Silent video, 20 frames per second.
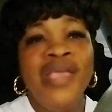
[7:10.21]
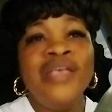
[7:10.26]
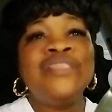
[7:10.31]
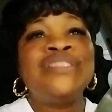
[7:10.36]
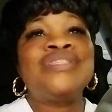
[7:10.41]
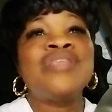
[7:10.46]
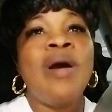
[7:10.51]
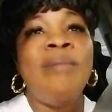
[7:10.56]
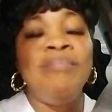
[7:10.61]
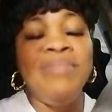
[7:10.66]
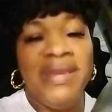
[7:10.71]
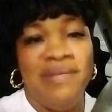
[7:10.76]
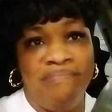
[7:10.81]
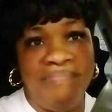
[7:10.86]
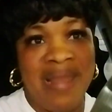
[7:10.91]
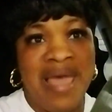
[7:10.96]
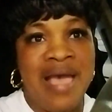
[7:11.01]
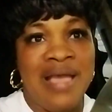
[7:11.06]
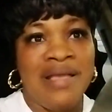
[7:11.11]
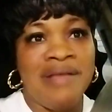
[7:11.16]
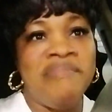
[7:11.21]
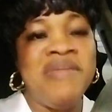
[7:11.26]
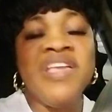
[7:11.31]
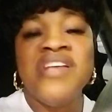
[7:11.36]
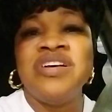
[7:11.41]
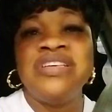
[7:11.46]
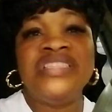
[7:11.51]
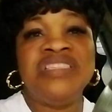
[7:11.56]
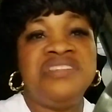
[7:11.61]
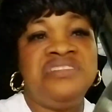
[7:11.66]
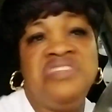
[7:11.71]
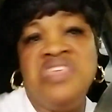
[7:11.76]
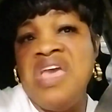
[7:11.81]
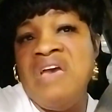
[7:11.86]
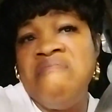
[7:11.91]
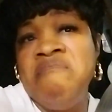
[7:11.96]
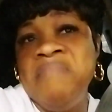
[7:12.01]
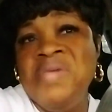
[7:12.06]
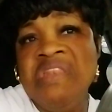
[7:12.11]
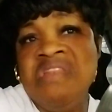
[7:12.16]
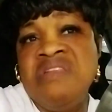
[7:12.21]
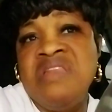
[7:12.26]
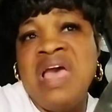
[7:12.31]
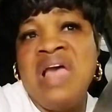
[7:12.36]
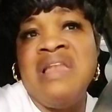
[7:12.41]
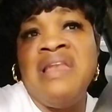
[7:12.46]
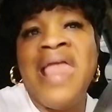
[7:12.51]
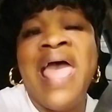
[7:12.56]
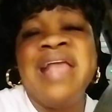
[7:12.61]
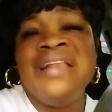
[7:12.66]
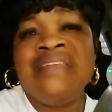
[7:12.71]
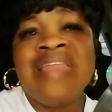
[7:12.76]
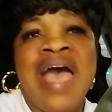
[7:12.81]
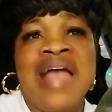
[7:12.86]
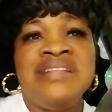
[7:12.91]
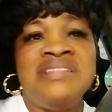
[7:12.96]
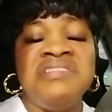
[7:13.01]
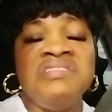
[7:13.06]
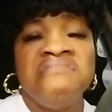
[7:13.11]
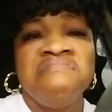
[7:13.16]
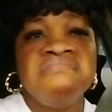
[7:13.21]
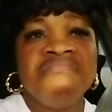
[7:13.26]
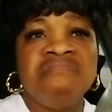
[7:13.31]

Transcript: stumbling block, because they have been like that